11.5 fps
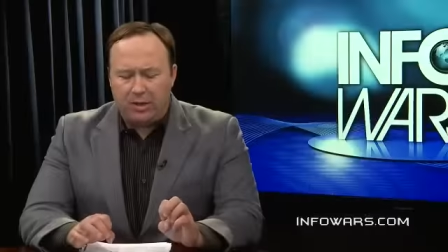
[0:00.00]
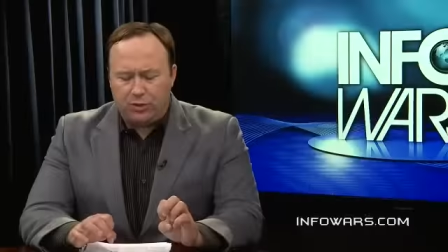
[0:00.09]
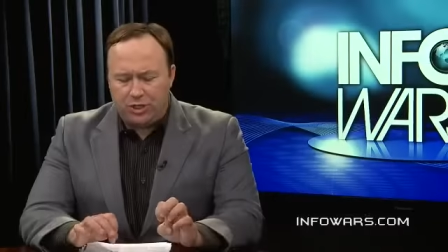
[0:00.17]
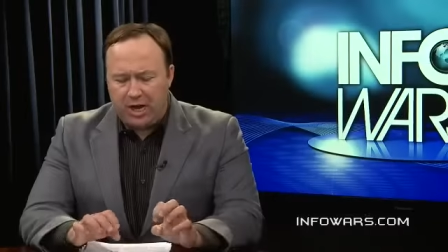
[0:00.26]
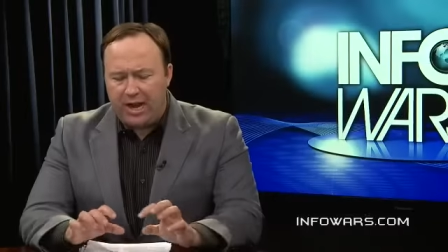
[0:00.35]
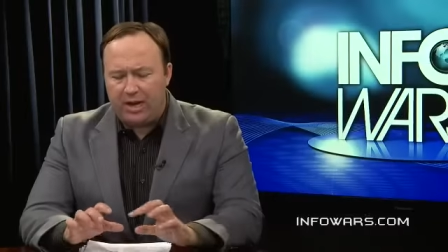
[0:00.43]

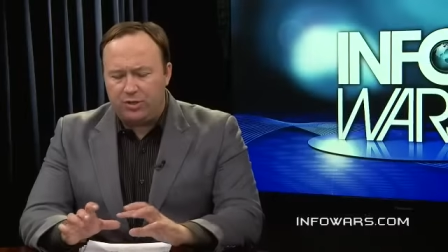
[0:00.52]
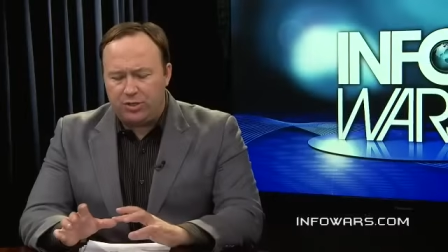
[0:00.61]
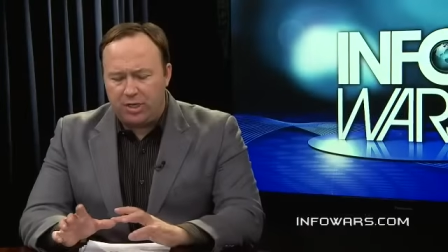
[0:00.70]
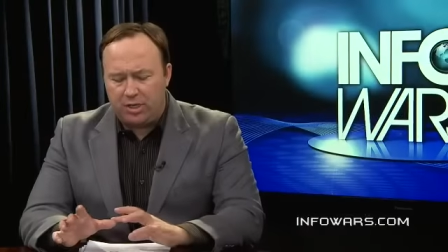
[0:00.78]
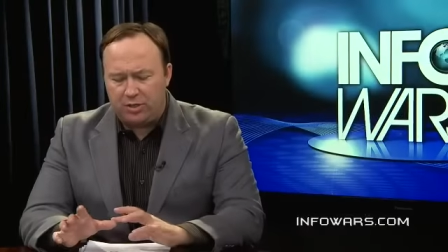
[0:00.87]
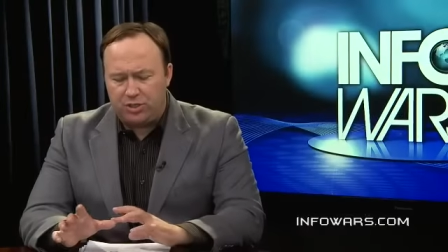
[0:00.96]

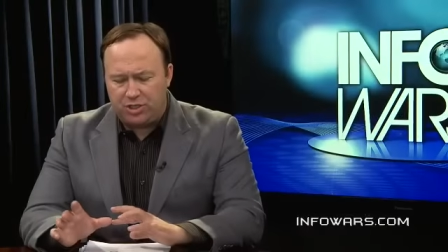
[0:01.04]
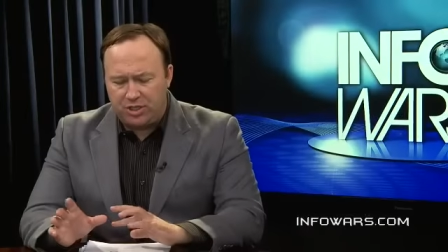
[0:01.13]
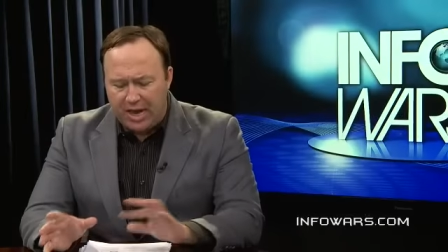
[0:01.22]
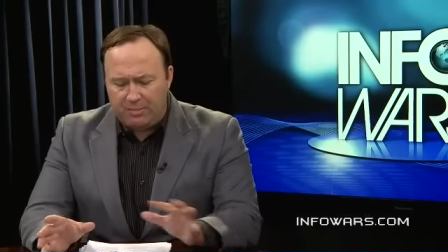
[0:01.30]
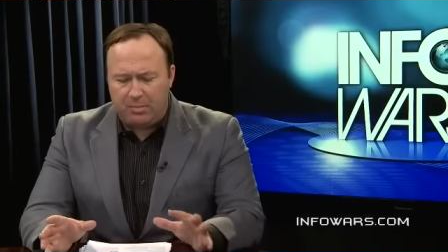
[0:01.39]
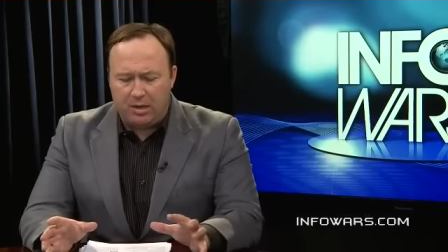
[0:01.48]
changed his
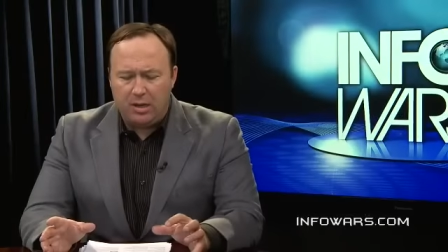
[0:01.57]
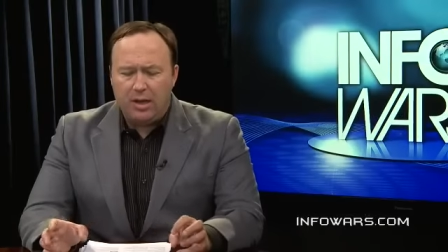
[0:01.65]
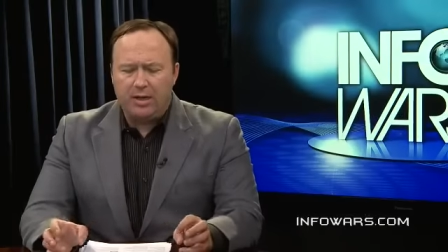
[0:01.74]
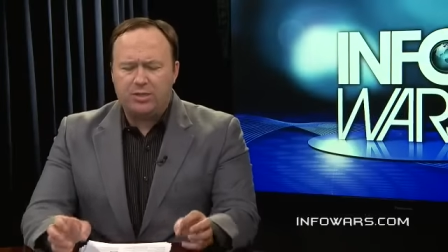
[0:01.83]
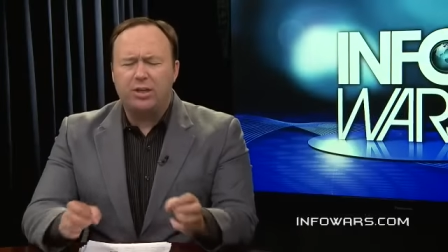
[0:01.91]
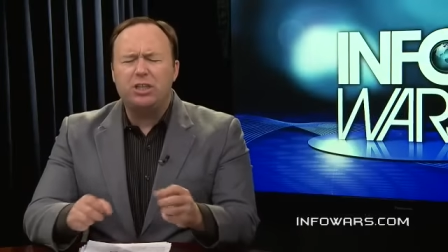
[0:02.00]
statement
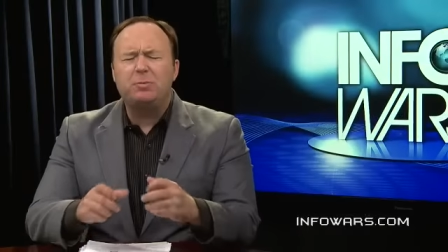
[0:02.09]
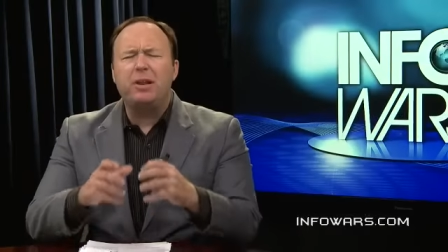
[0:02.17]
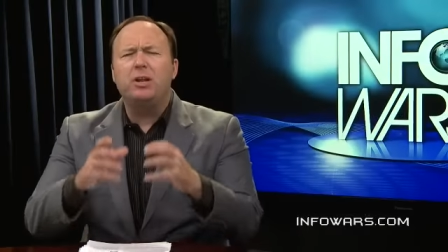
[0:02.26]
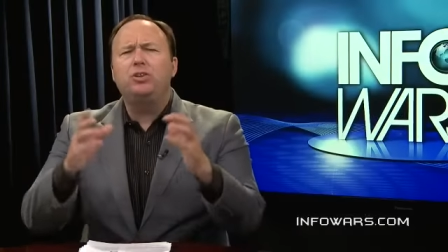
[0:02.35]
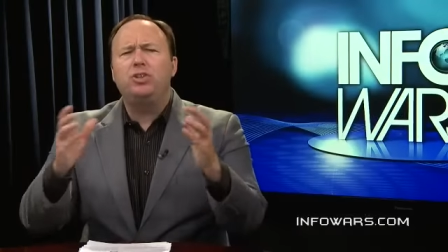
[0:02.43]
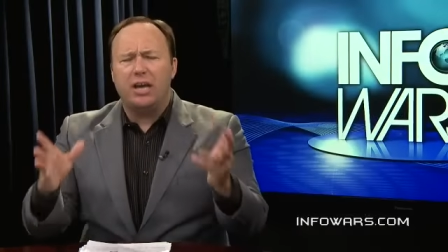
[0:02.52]
and said it's been
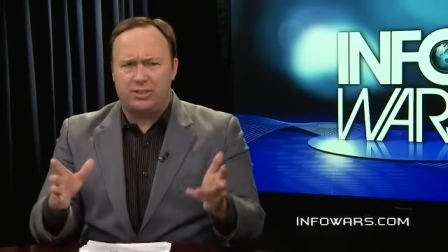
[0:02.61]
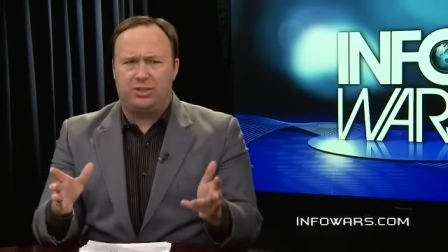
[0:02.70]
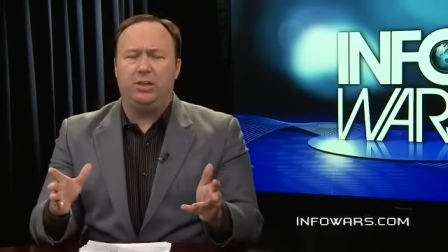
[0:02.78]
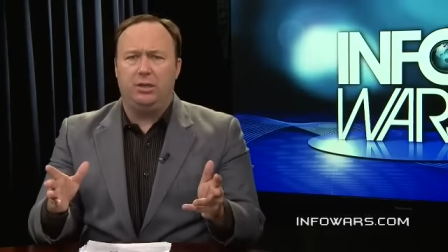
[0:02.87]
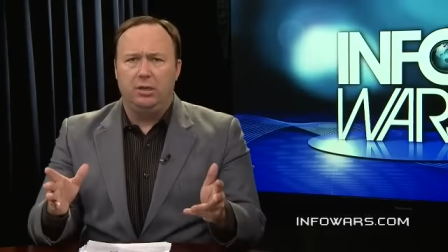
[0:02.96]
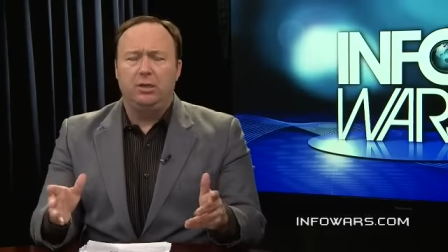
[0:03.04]

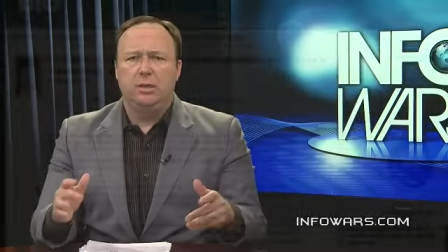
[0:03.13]
adjusted